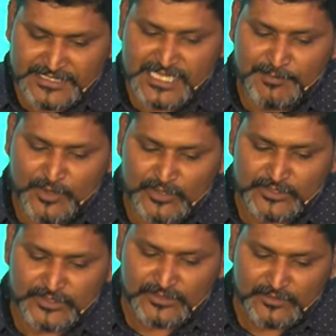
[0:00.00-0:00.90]
is
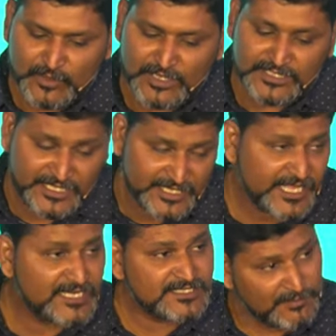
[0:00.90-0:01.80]
about what
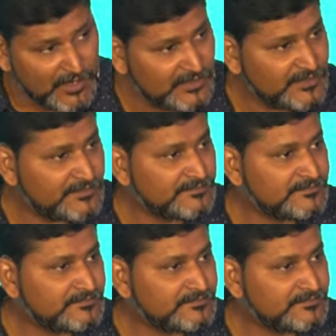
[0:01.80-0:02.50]
he cares about.